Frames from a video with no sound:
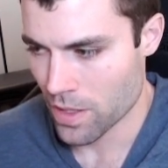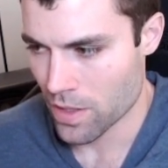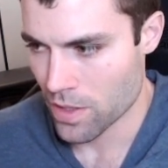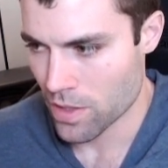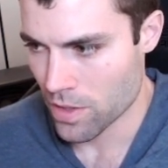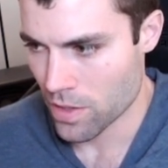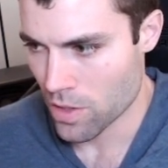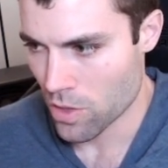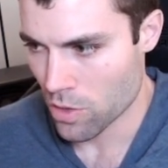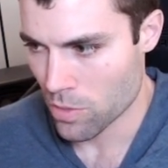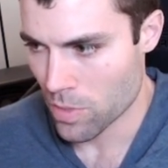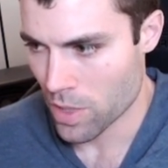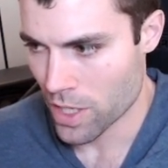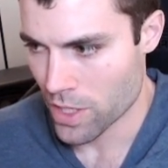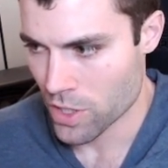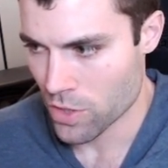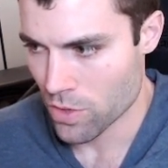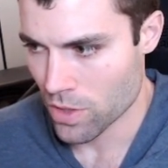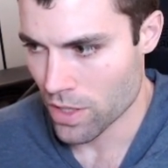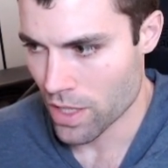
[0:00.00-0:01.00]
node
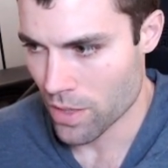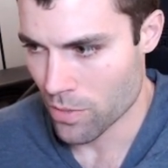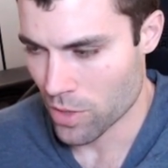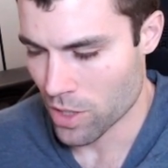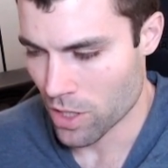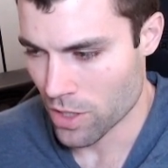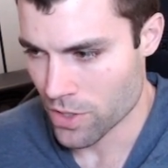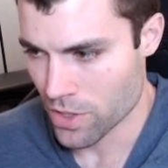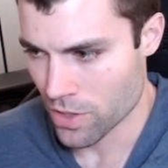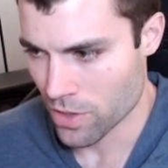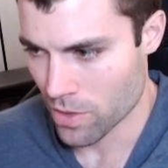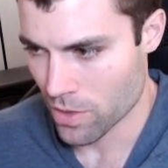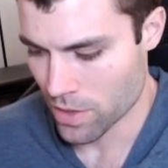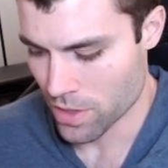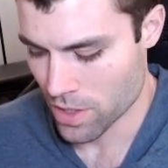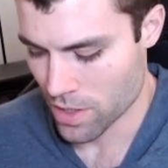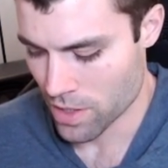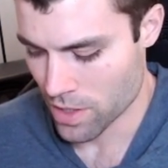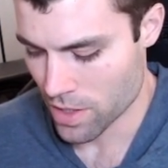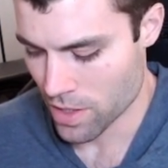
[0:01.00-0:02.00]
module, and we're also going
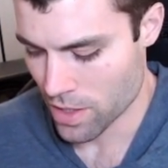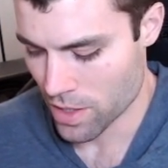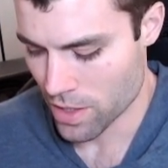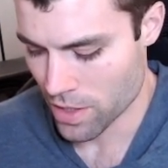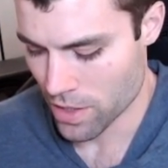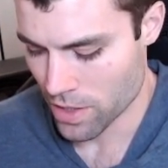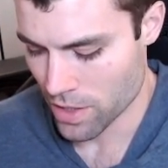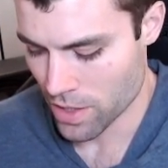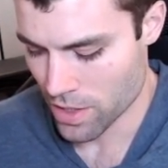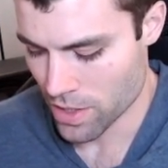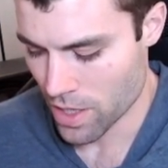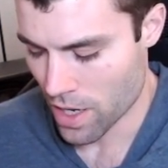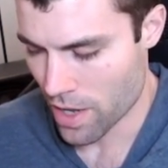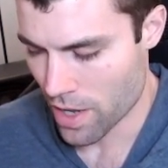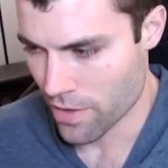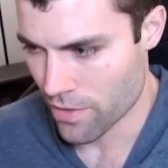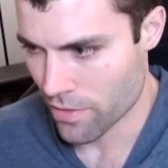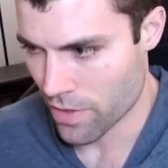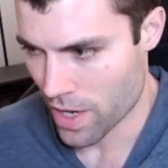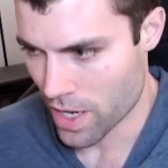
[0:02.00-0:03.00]
to need the
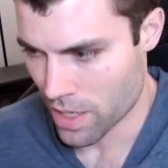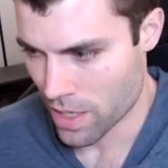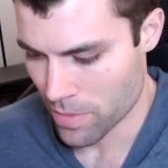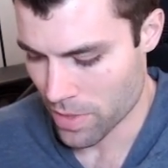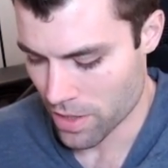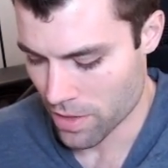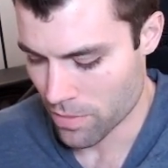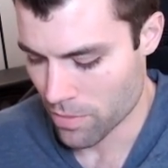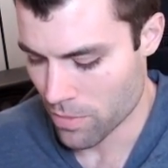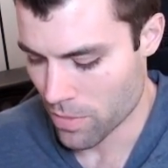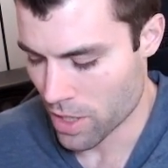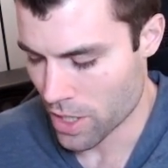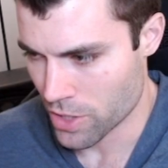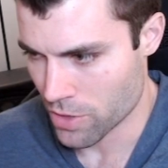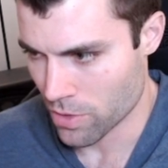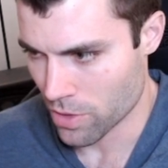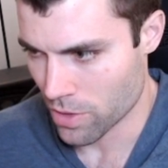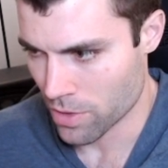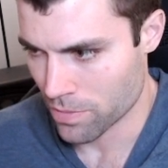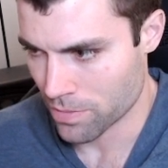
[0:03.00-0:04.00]
.environment
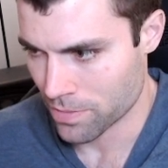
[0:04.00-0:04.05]
module,